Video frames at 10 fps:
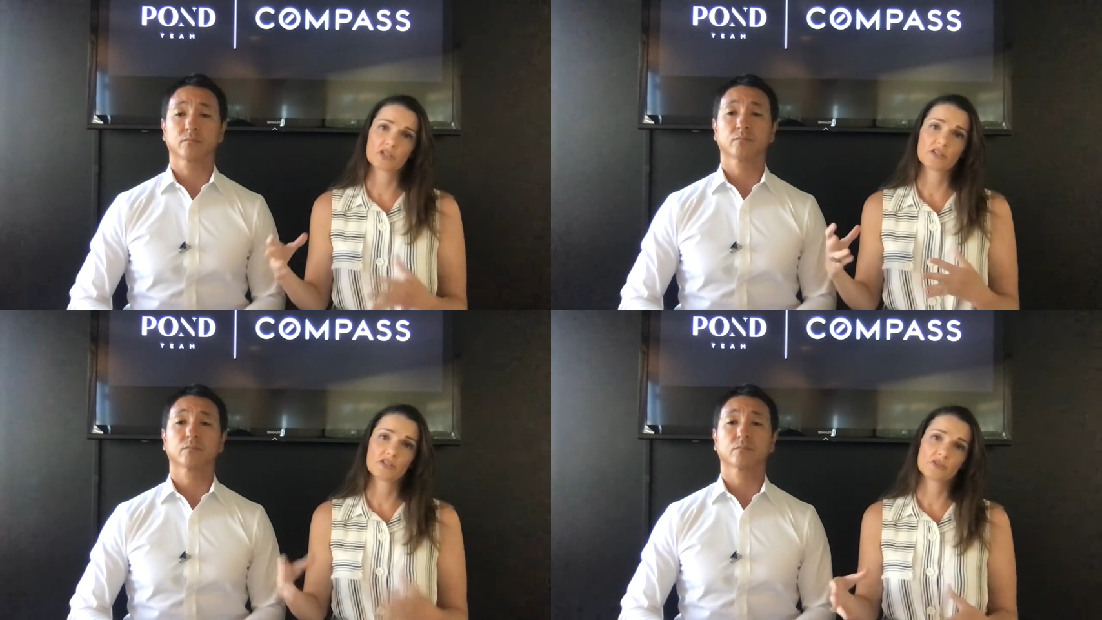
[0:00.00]

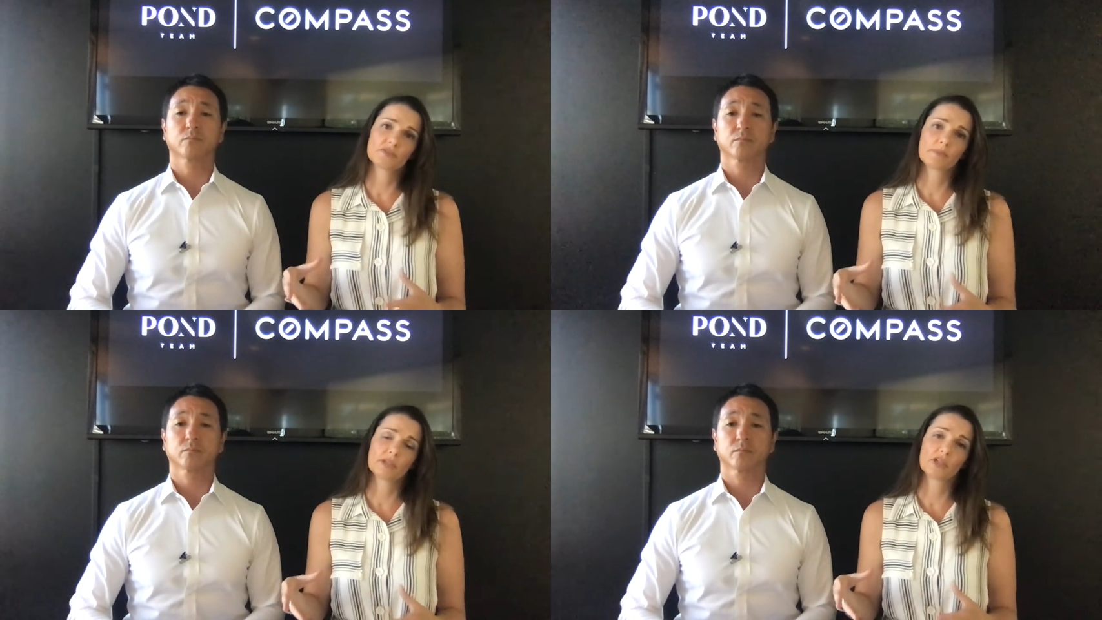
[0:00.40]
Speaker 1: to do
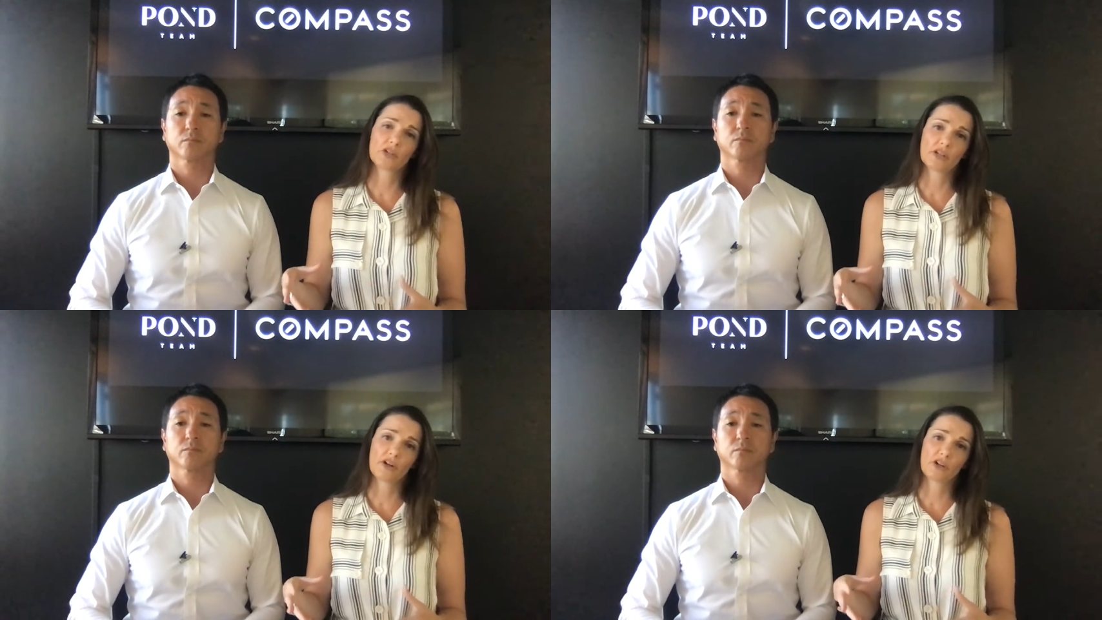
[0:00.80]
something good
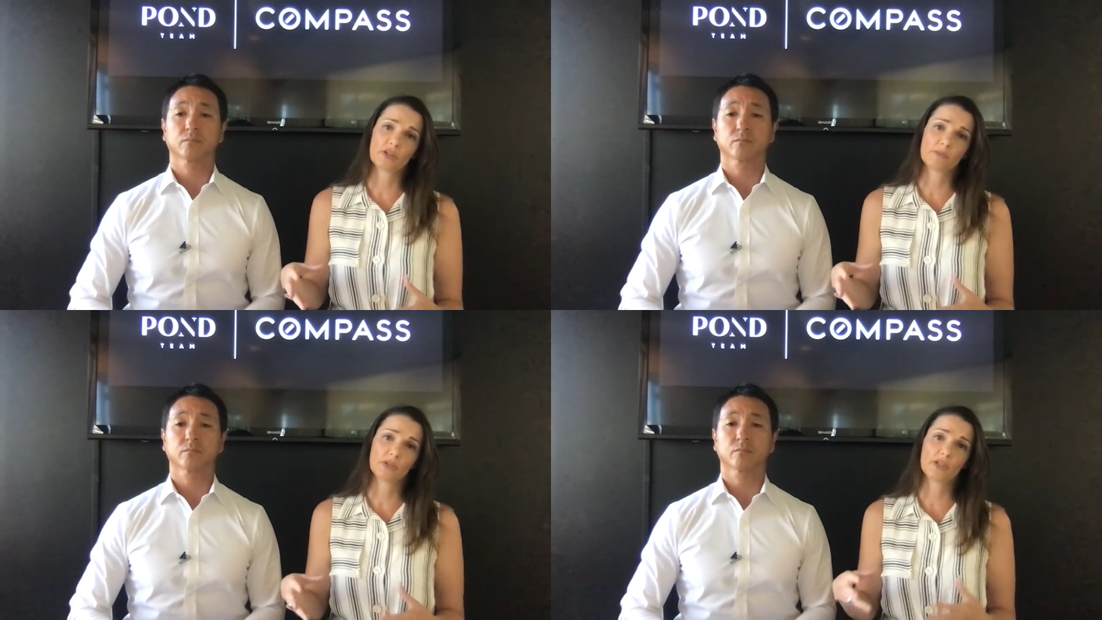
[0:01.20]
in our
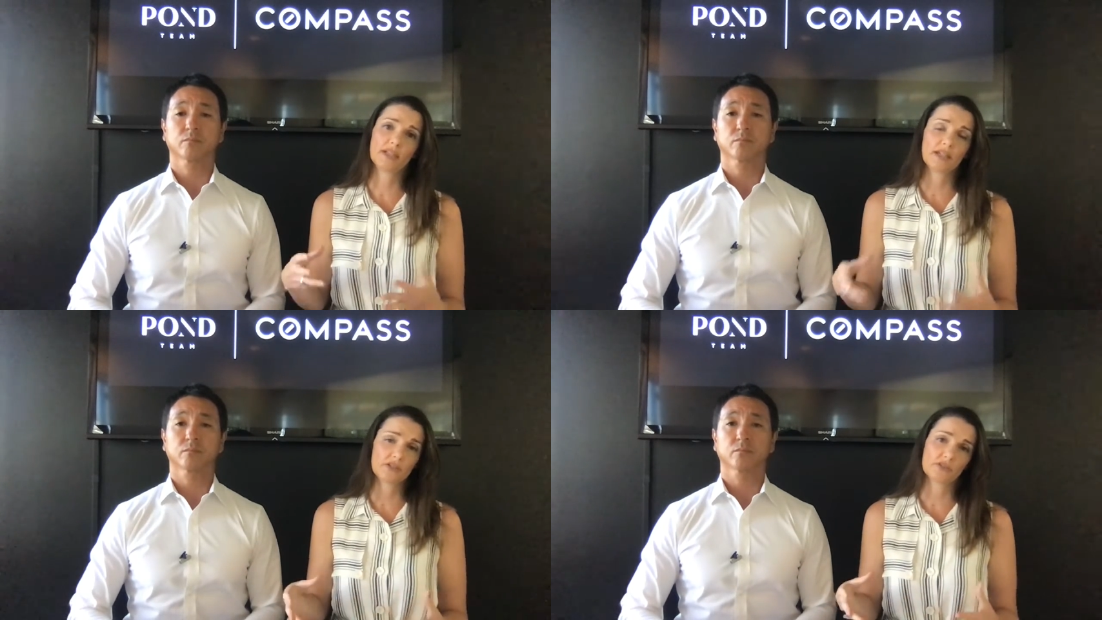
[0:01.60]
community
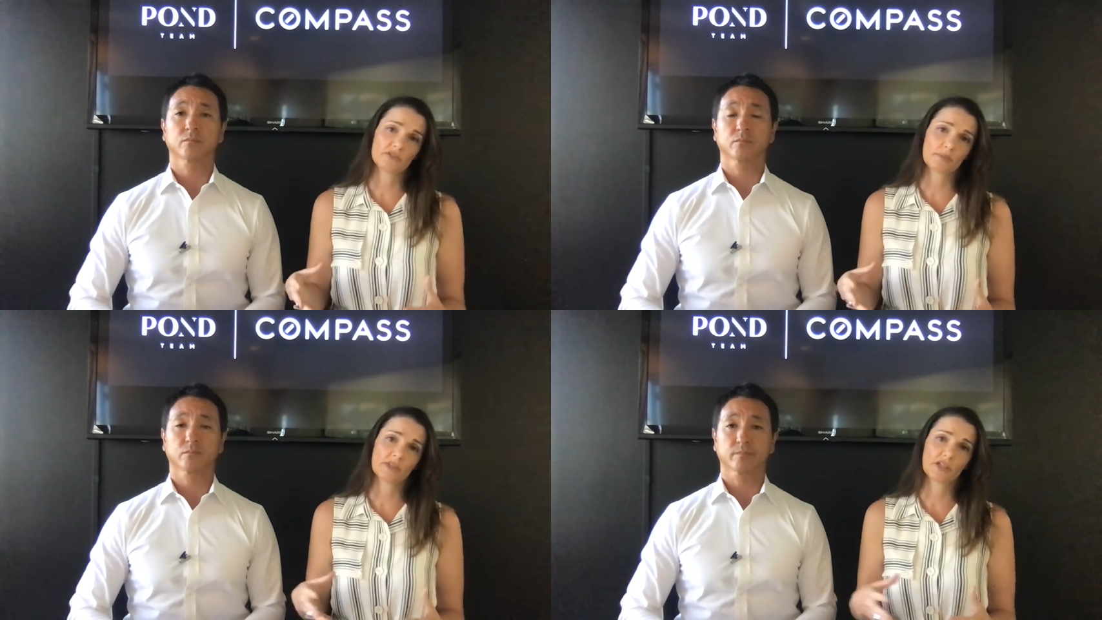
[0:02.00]
and do
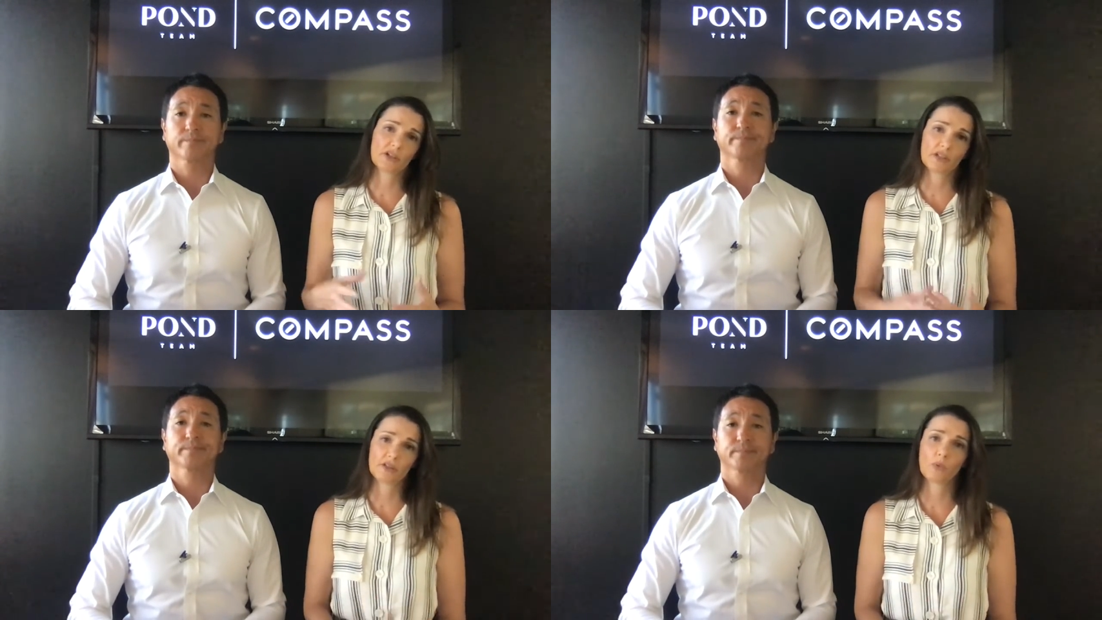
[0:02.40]
something good
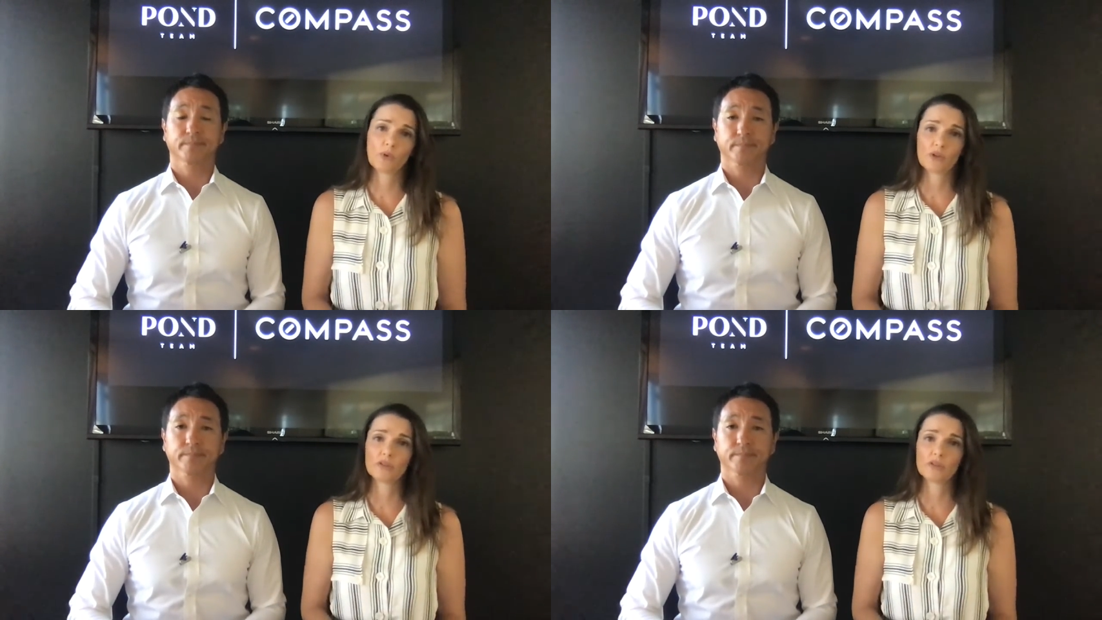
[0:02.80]
in the world,